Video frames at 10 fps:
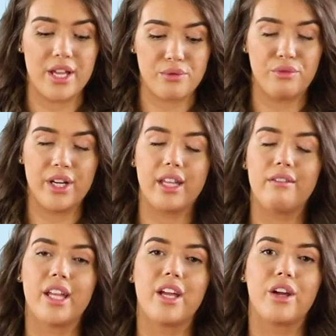it's really,
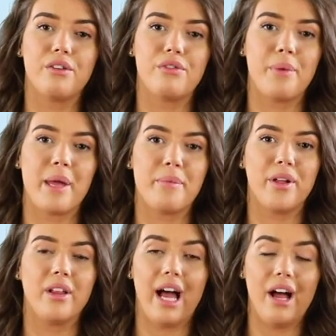really good for
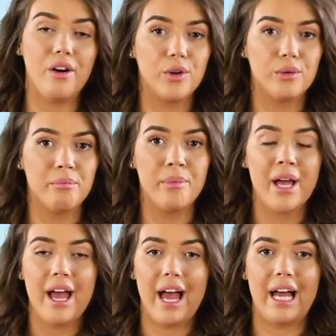people at home
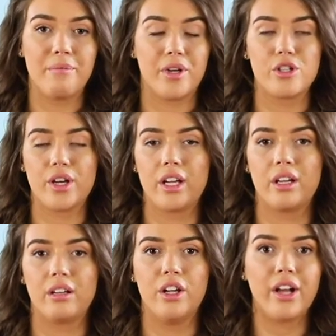um, that are
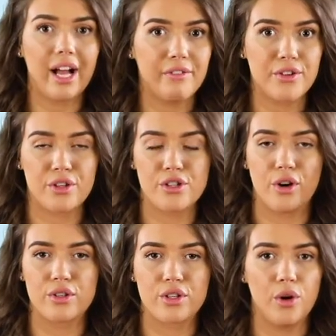trying to look after their
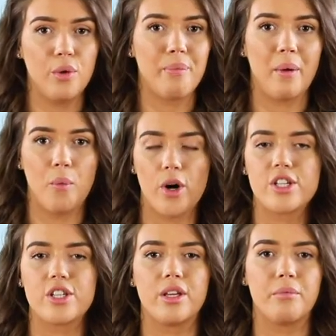dog's coat by
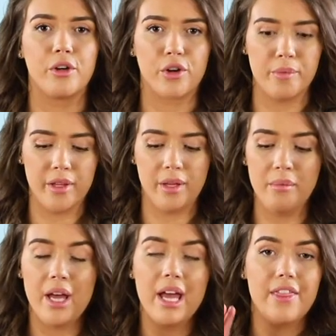washing them and grooming
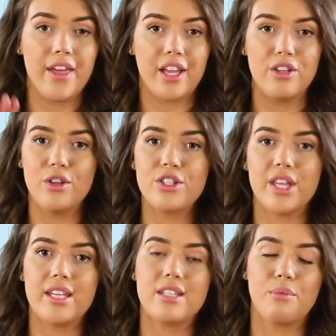them. They can use
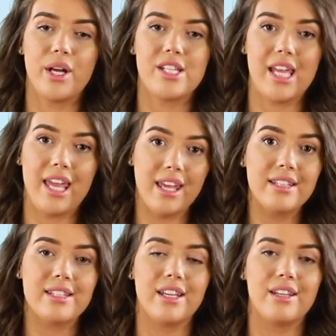this, which
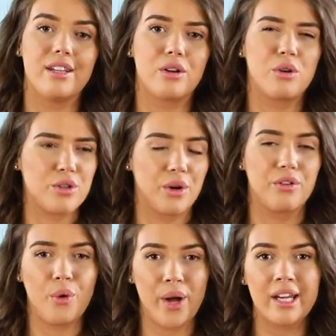aids in sort
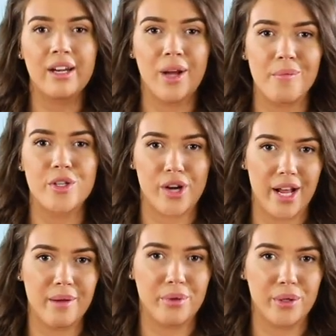of quickening up the
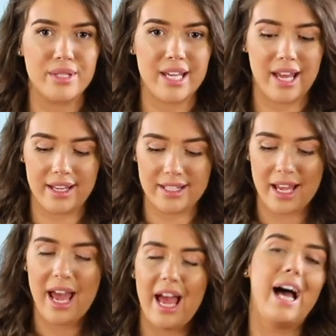drying process,
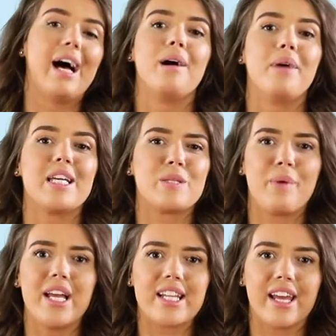um,
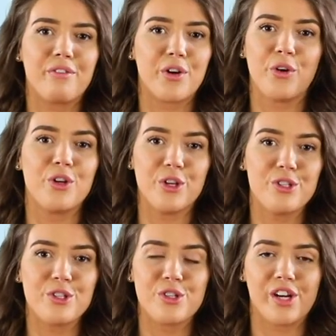especially if you're not
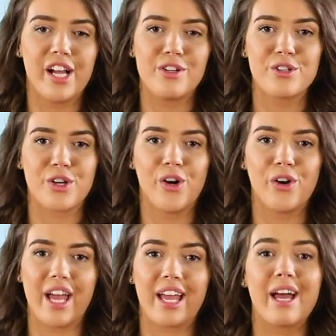used to drying your
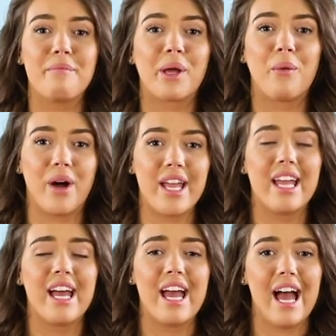dog. It can be be
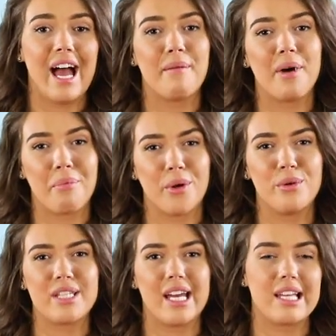quite um, a
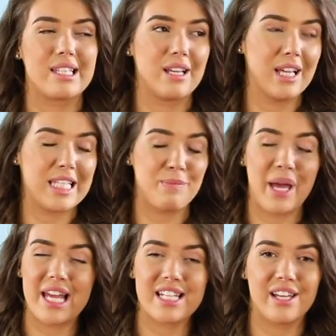process,
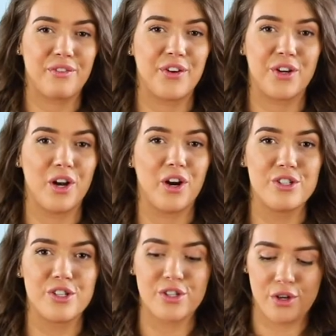especially for your
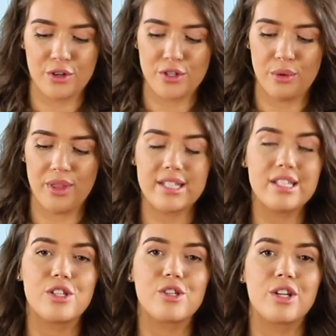larger dog. So this
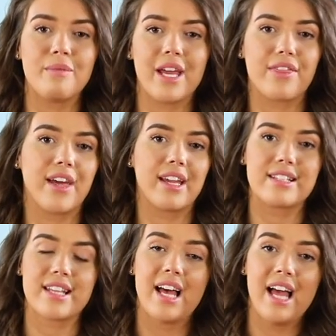is just gonna make
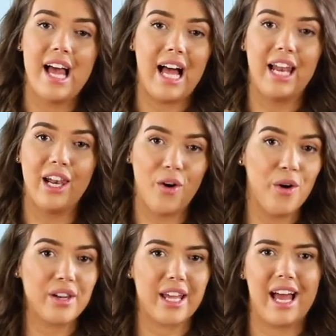things a
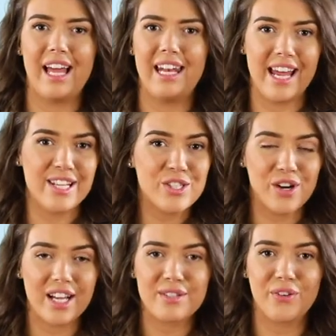lot uh, less
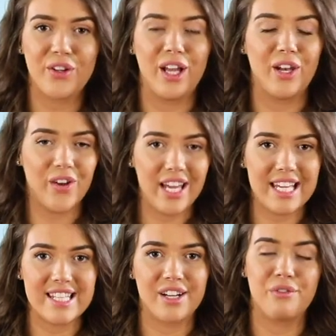stressful, a lot
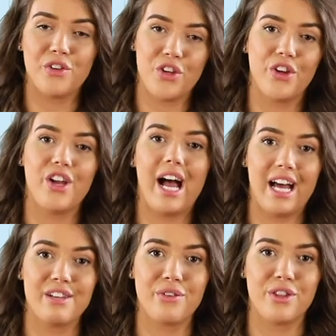easier for you
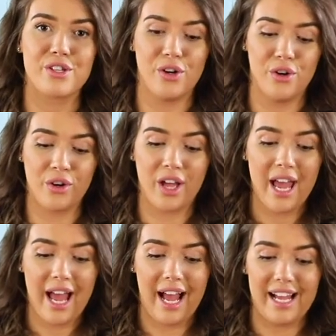and for the dog.
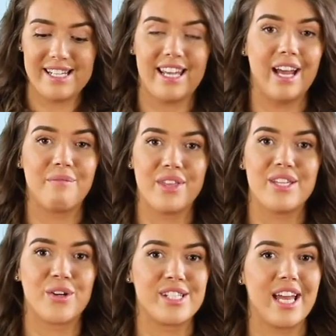And yeah,
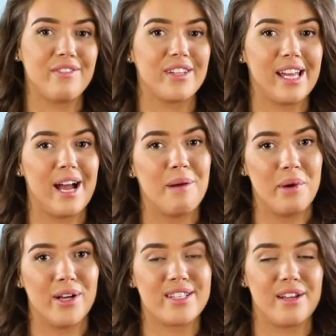these are definitely a
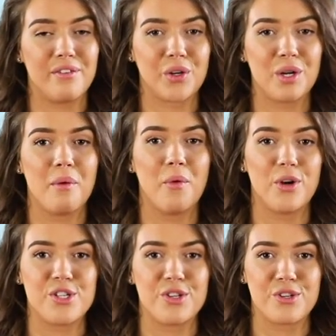must if you're gonna be
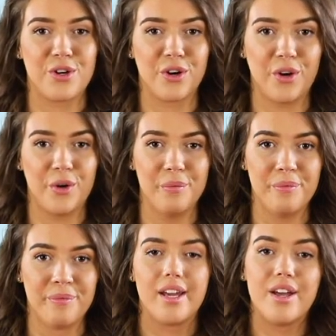washing your dog at
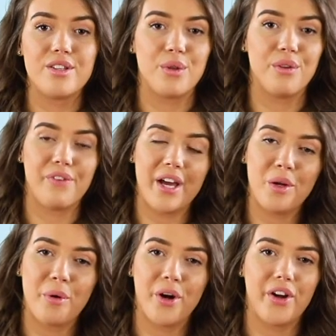home. So the final
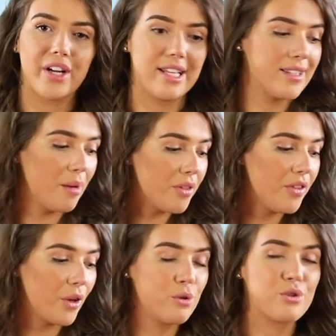product and something
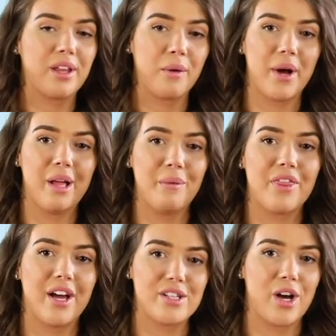that goes really well with
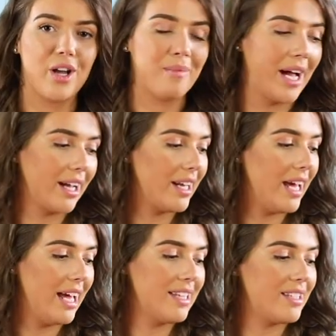that towel
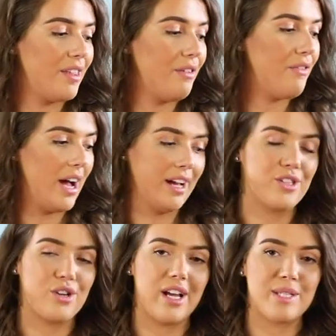magnet is the
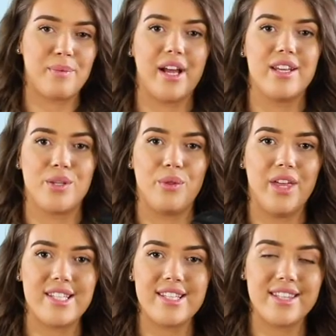fast dry spray. So
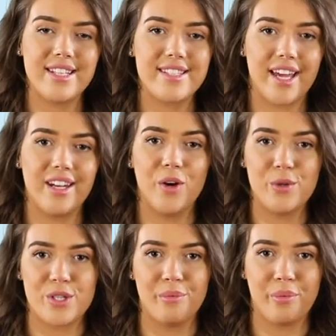this is in the scent Ocean